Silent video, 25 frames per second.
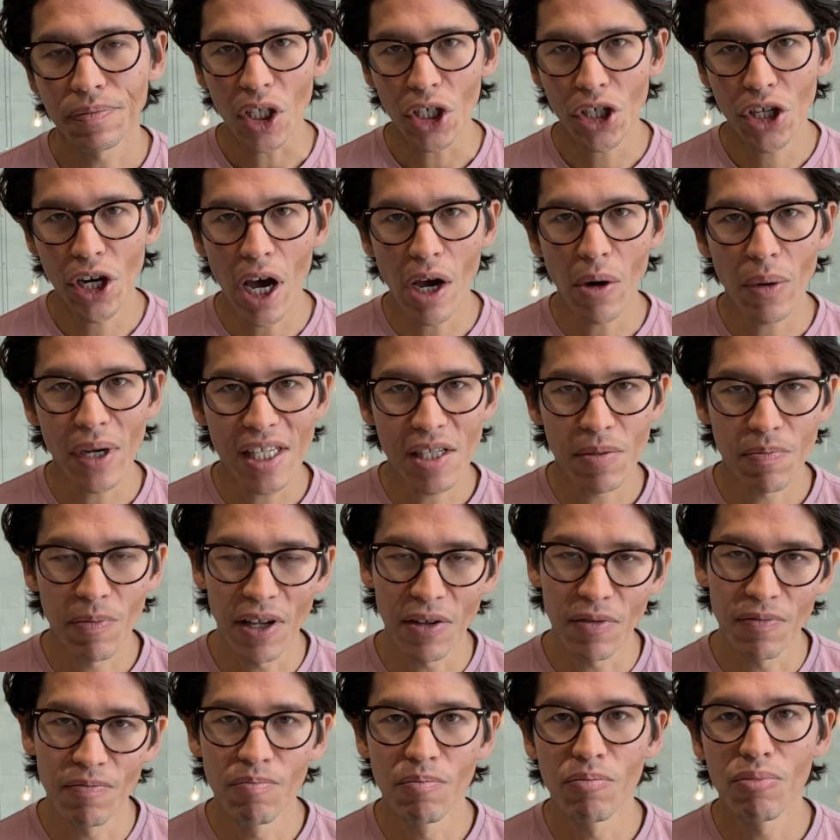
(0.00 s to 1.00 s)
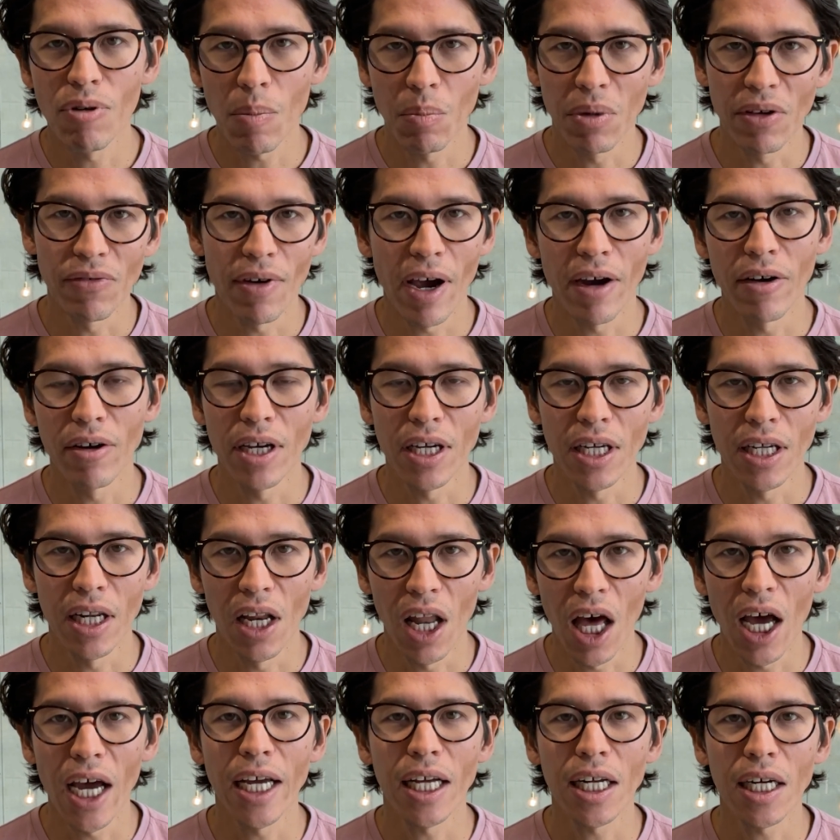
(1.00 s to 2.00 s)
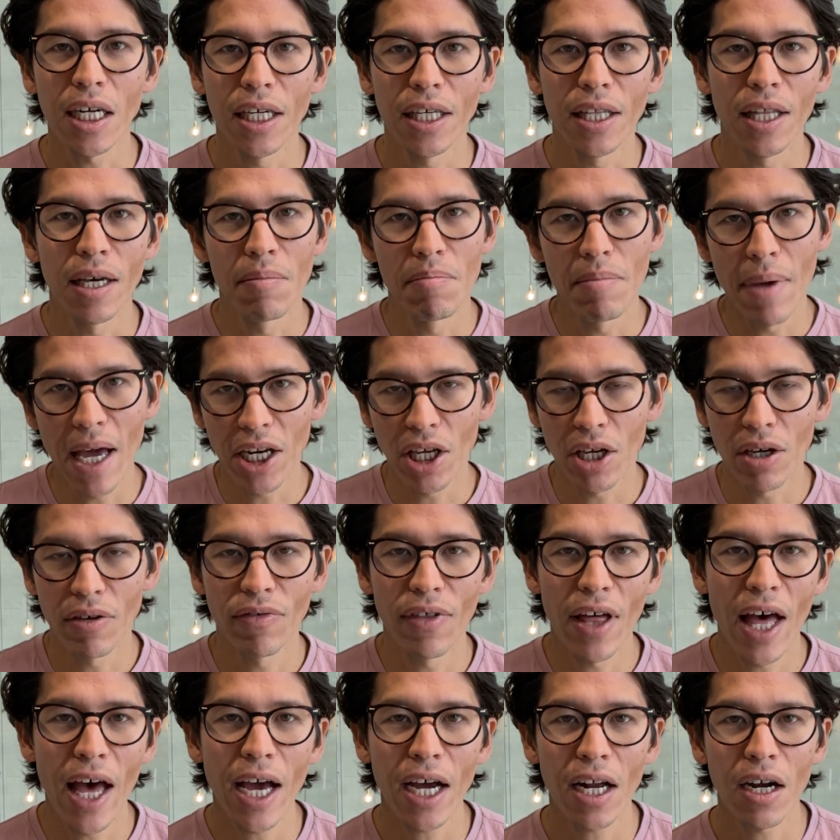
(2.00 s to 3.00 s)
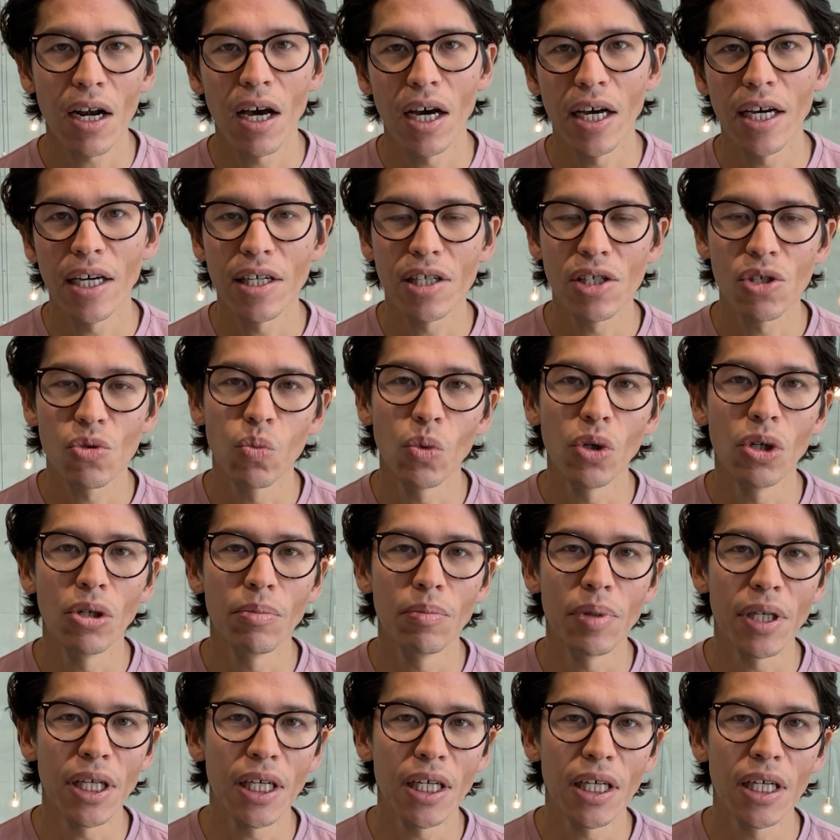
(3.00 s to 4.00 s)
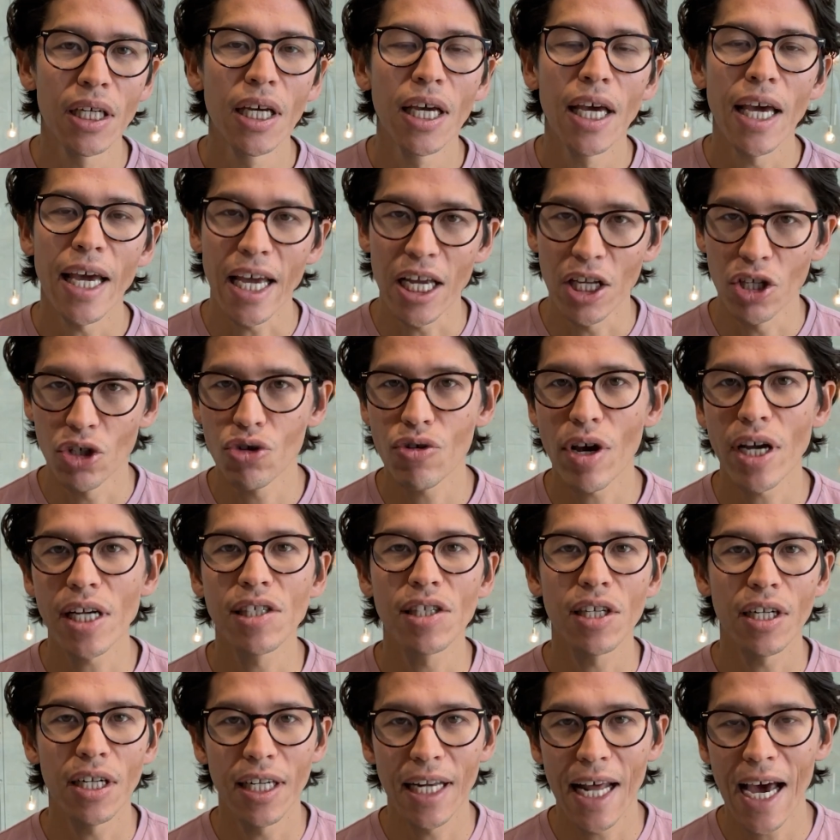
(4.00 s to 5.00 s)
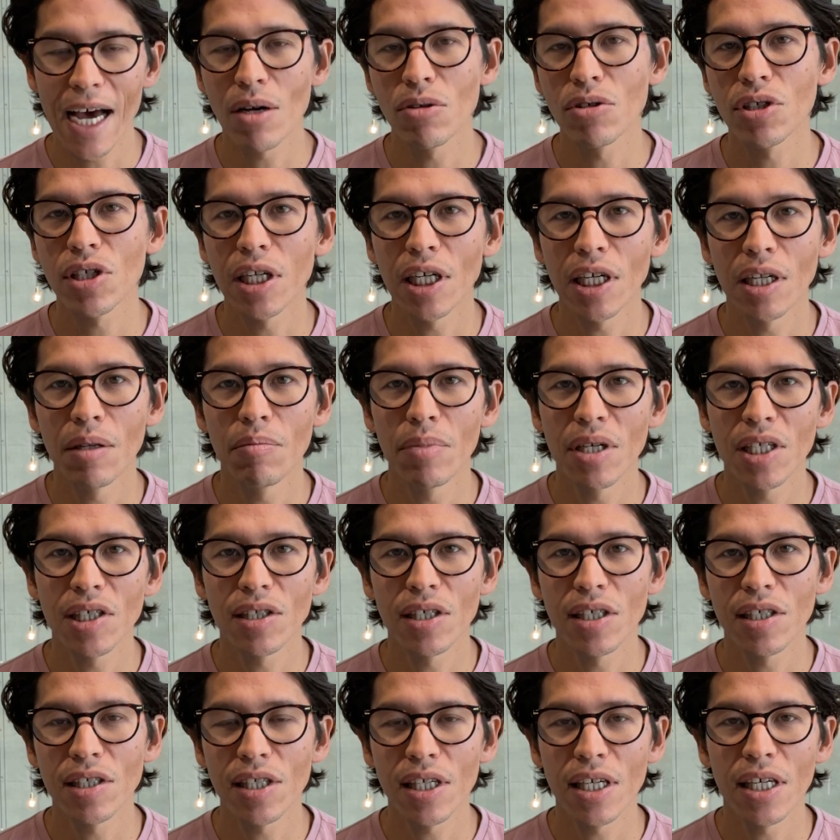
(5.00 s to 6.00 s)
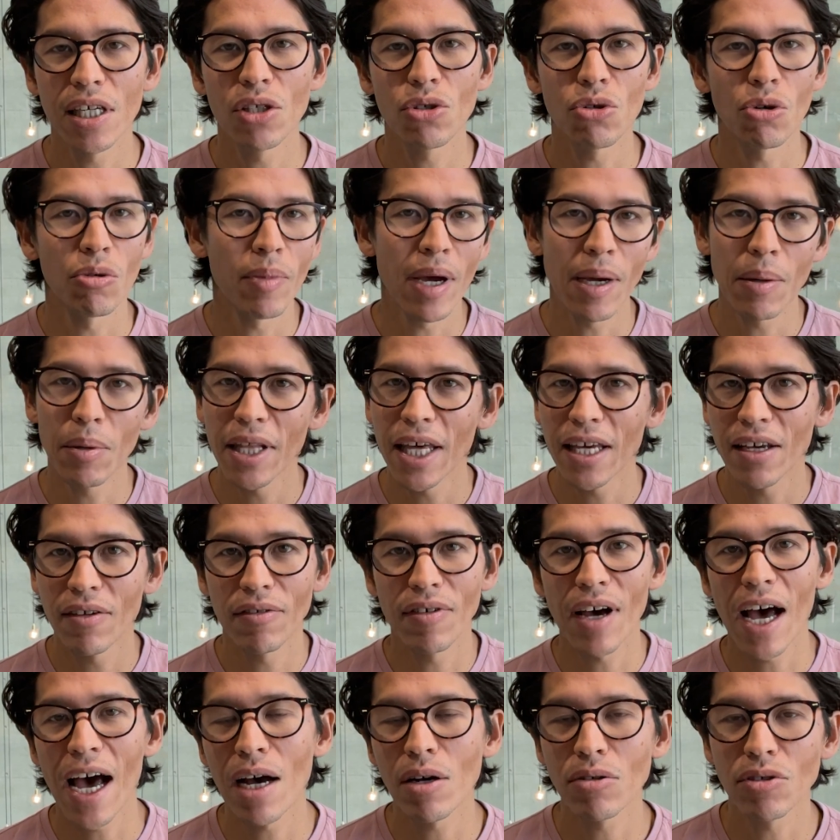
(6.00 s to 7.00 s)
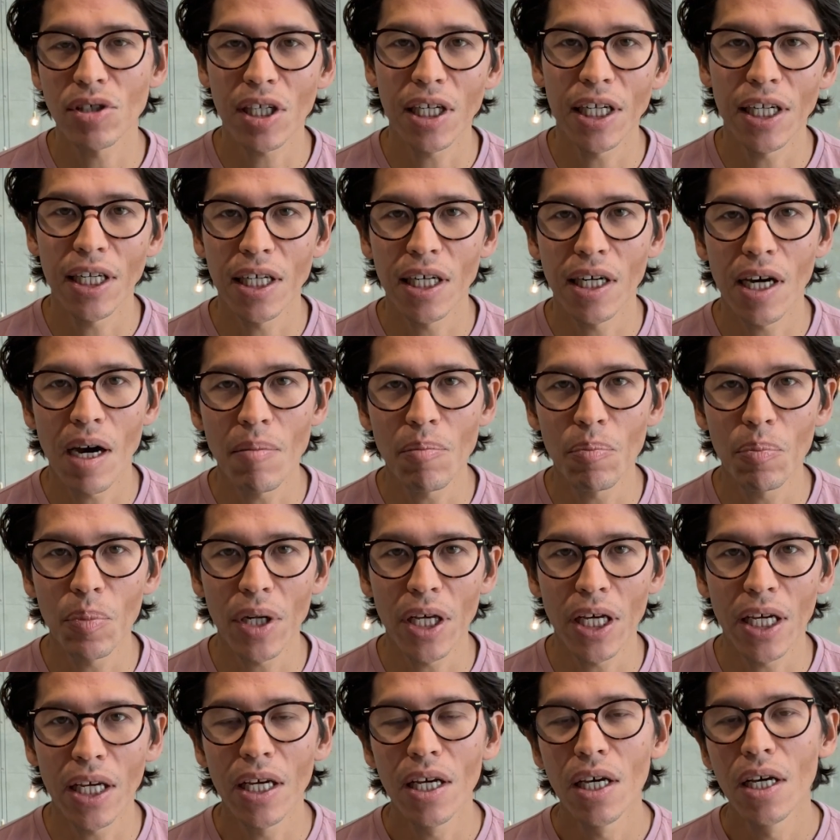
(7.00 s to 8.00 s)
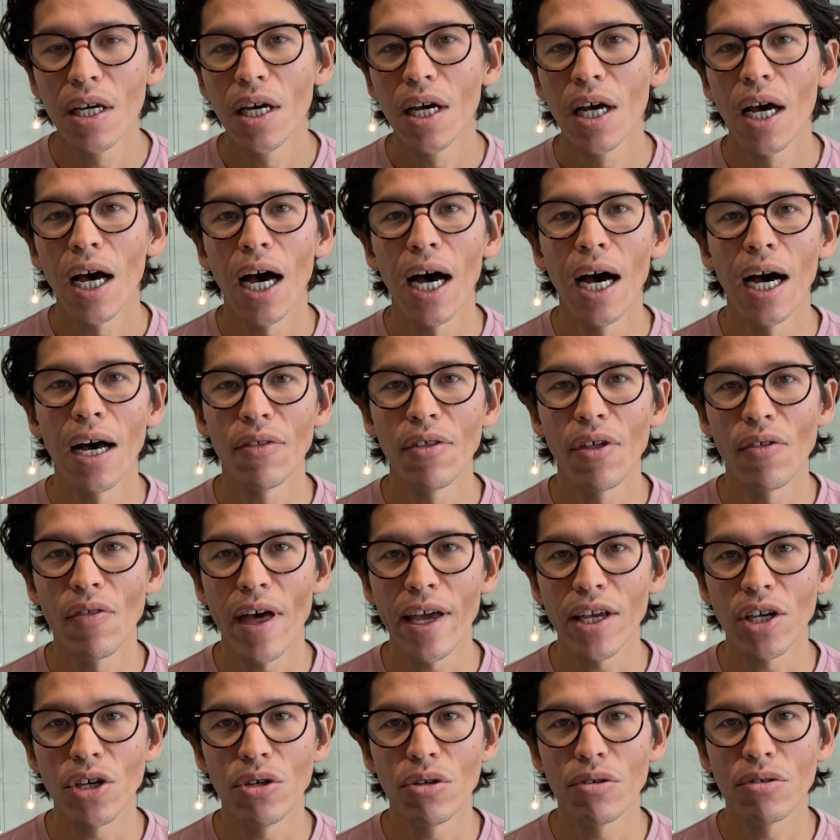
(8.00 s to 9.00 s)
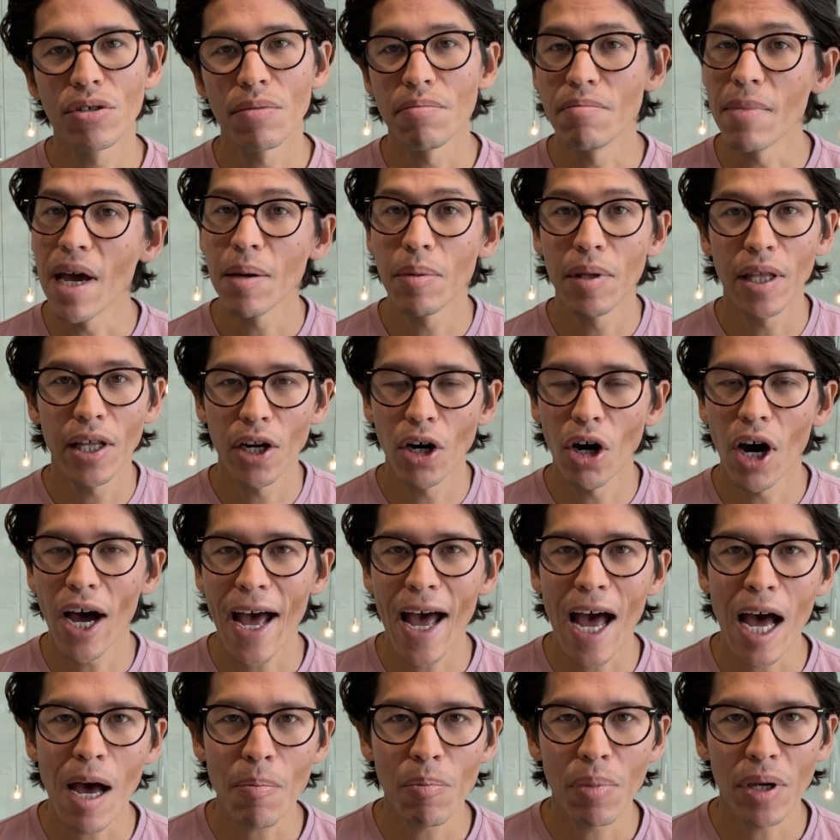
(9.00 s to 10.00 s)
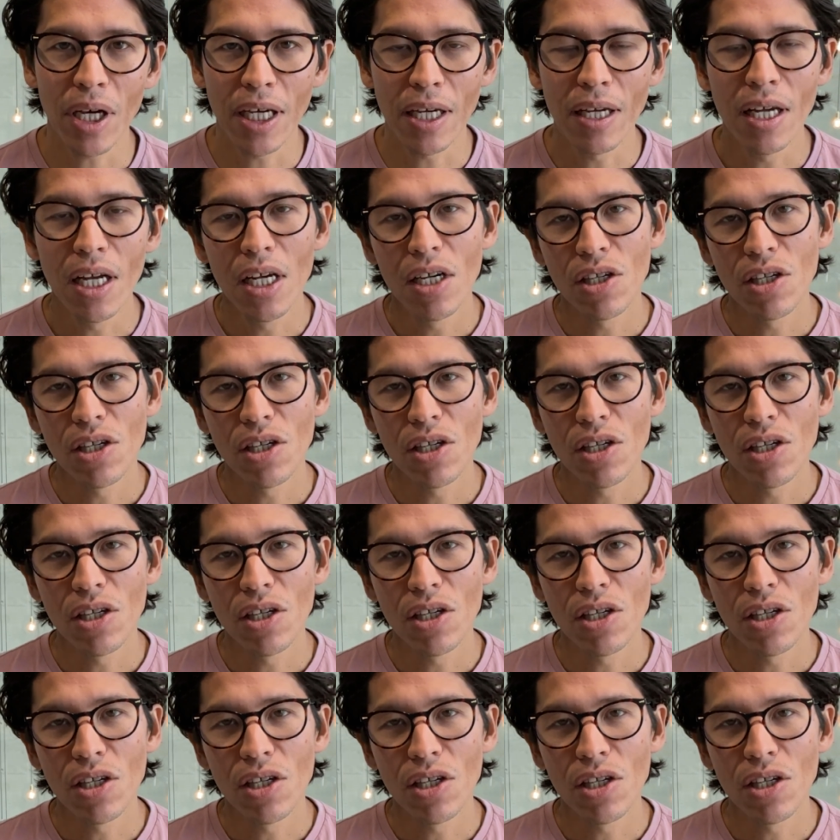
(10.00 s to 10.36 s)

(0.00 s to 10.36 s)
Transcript: You know, it's, it's probably very likely that many of their clients will be interested in house cleaning businesses, or maybe they have a house cleaning company Uh, that they use and maybe they're not happy.